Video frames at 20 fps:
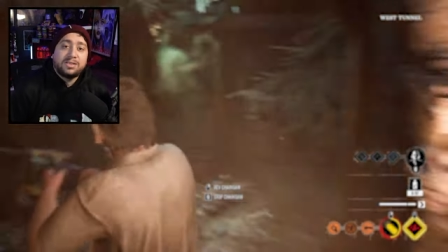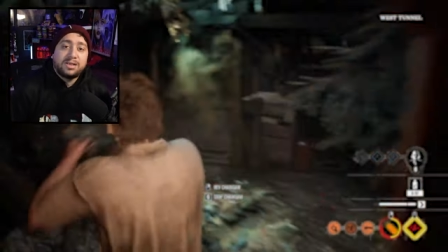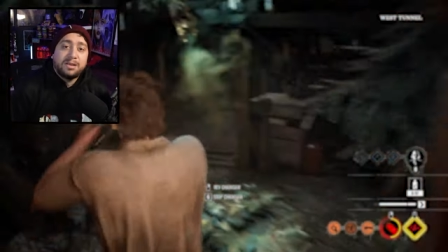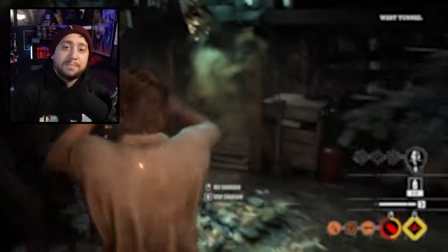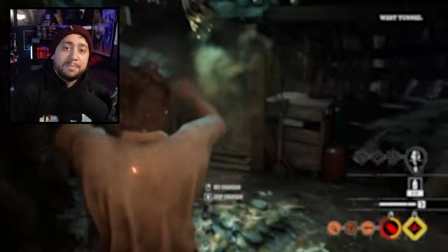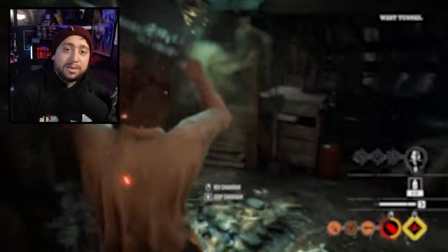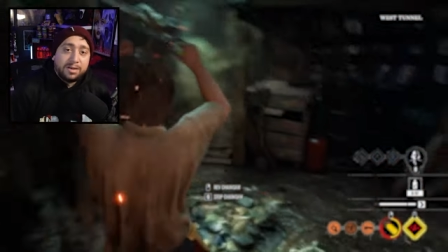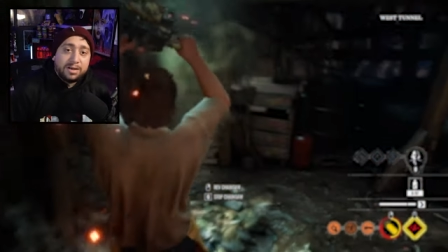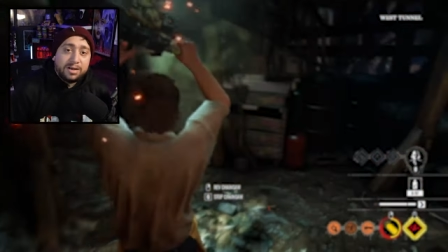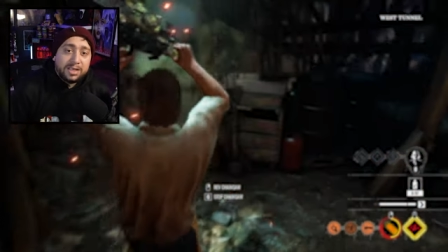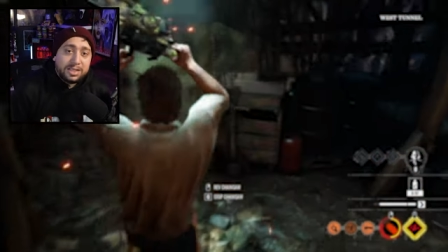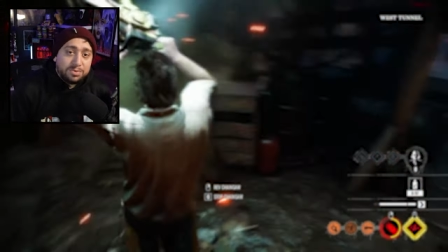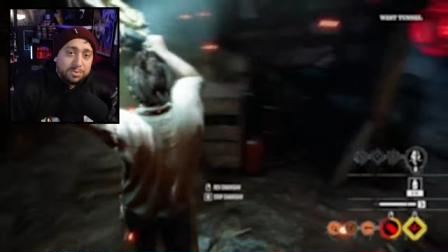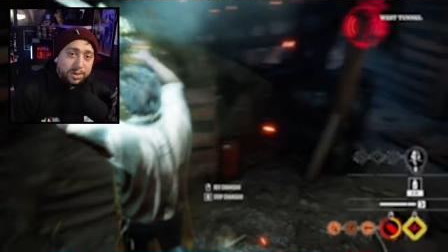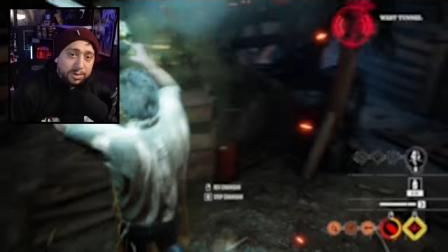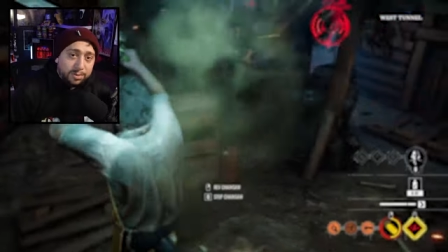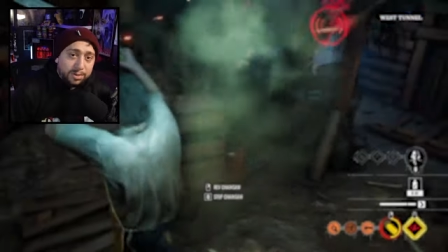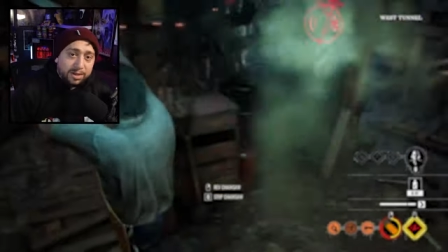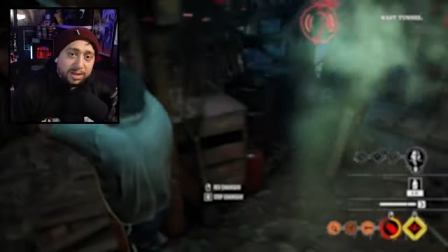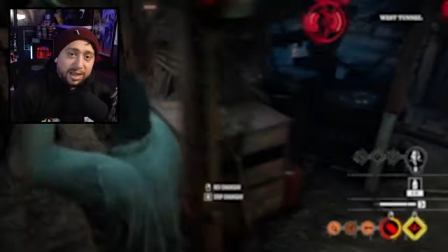and abilities
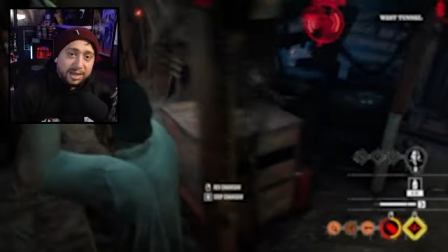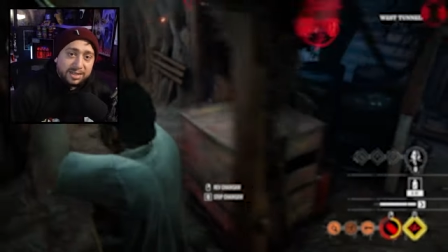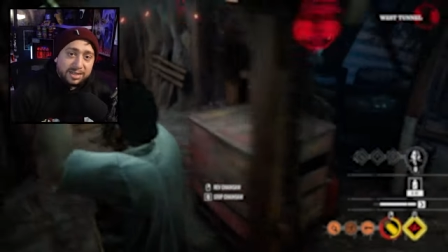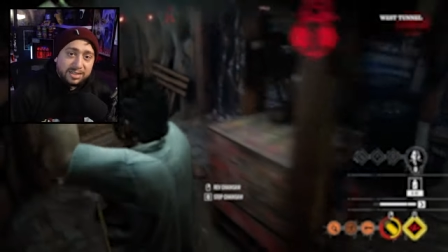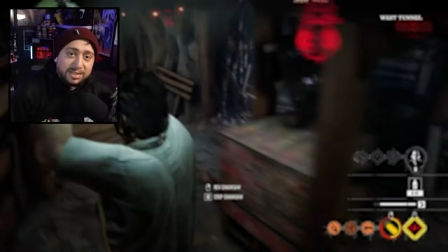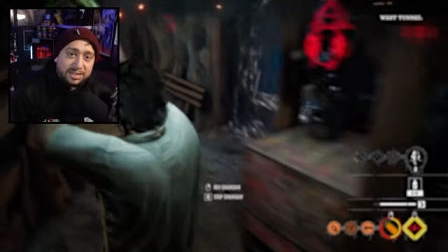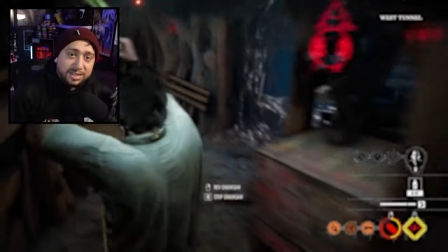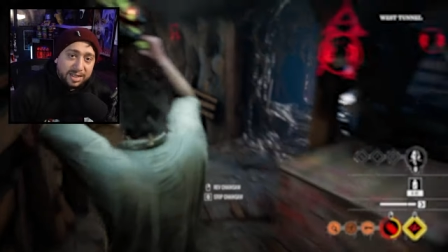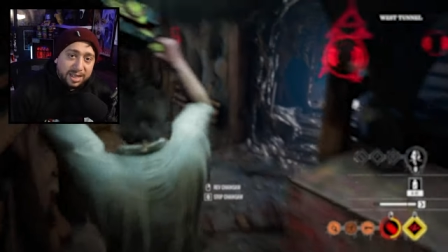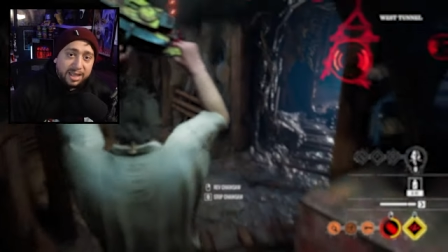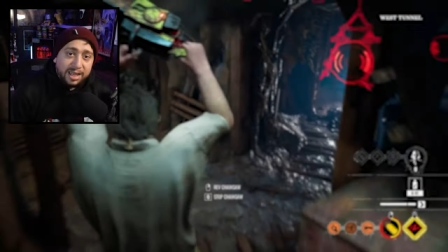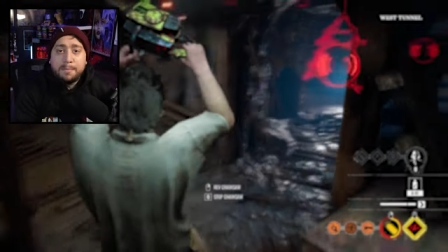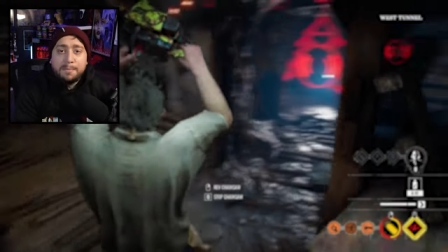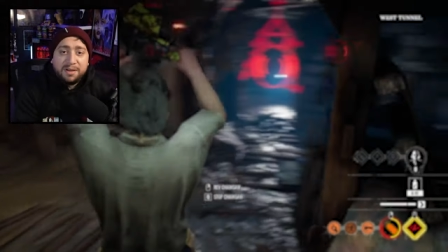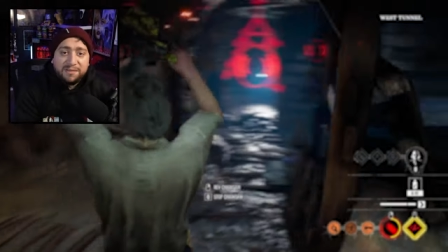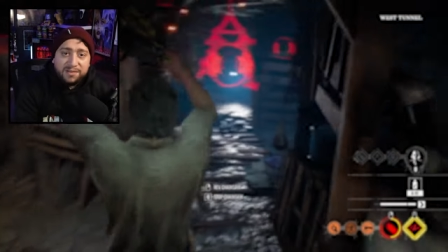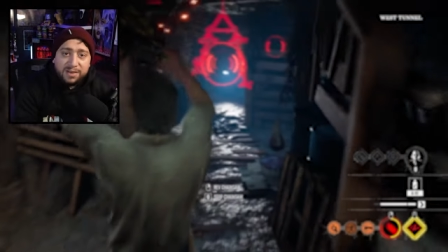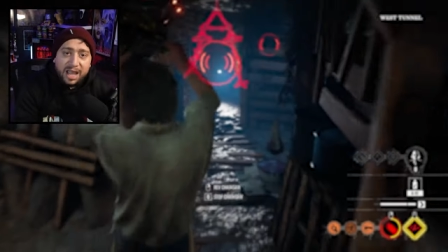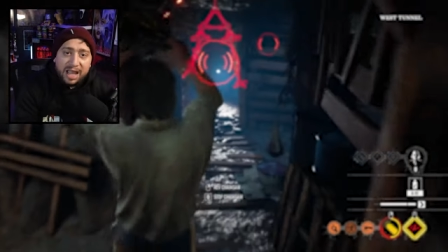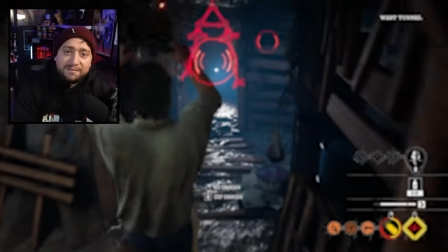we would like to see.
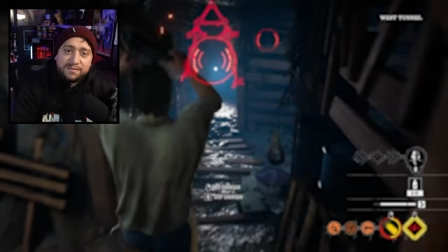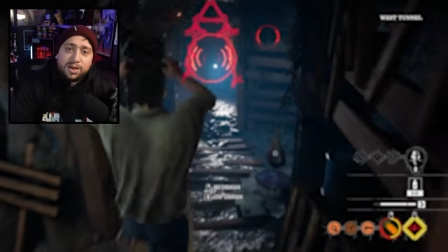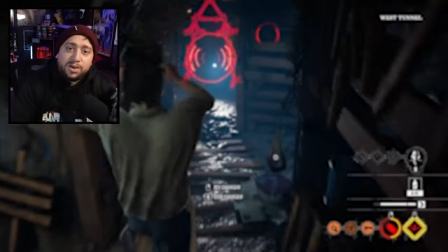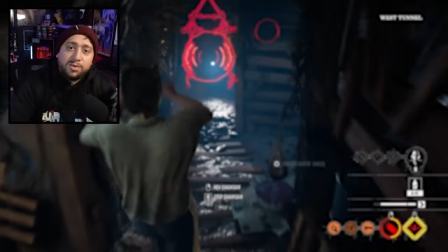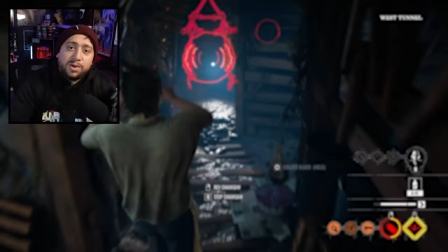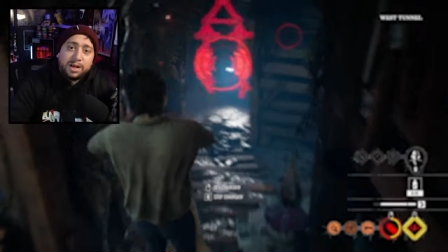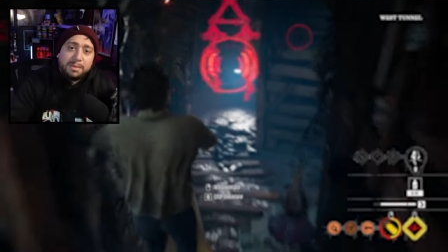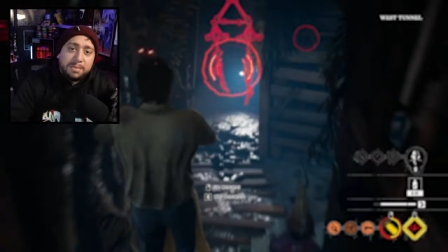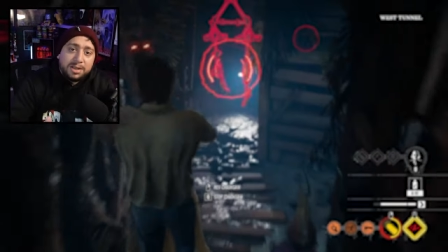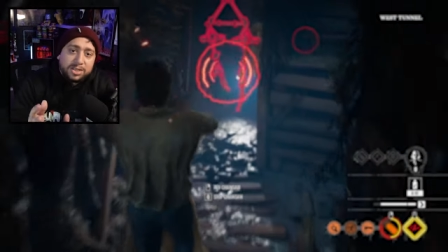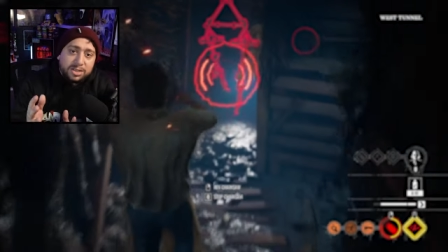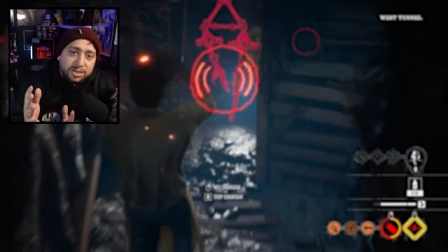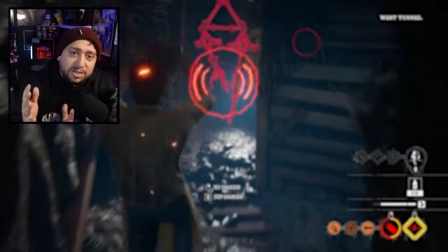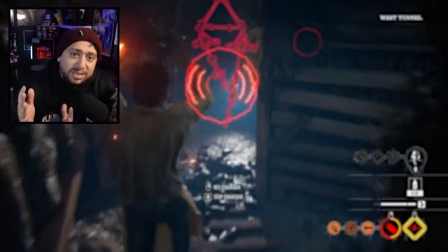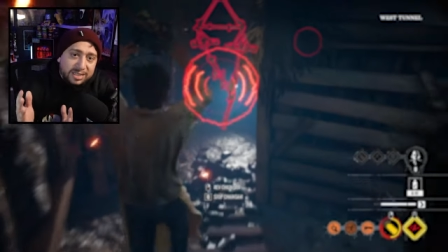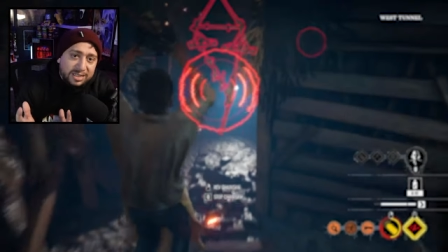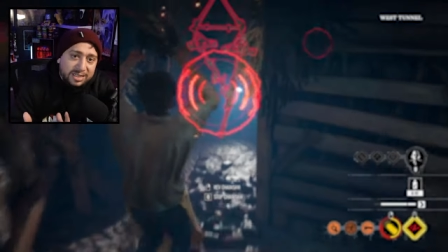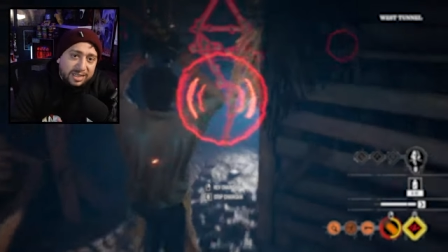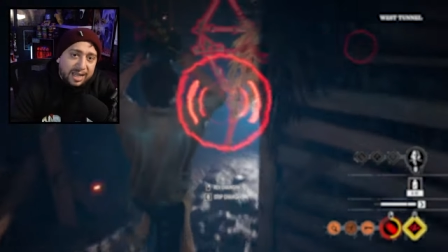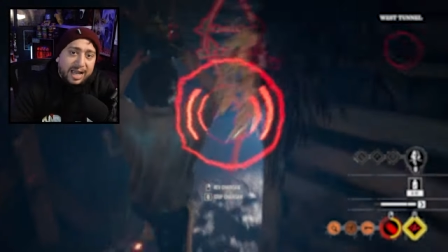But if you haven't already, make sure to
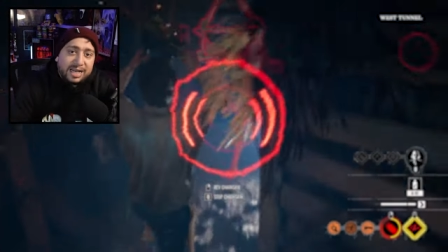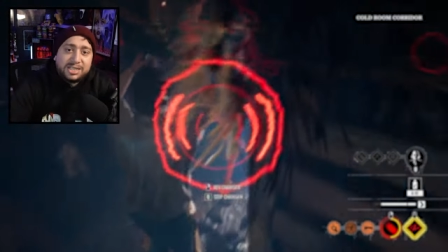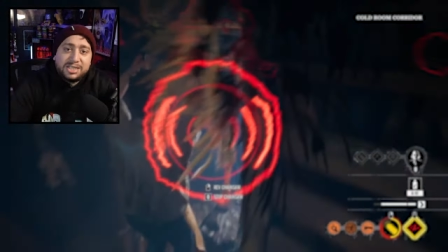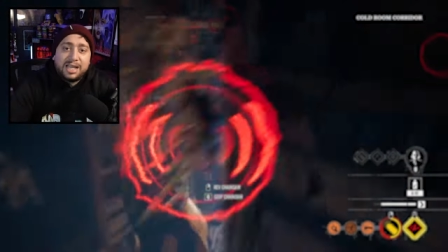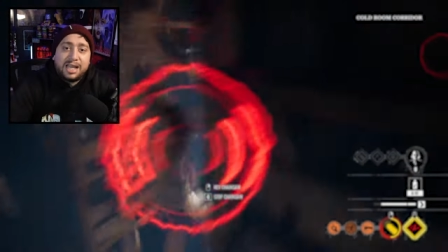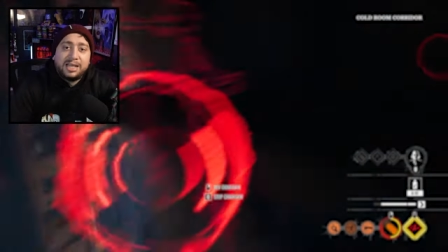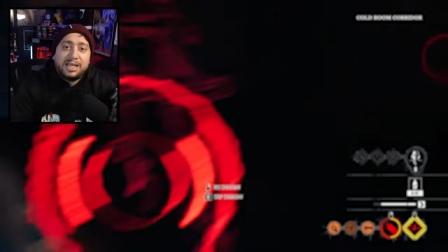slash that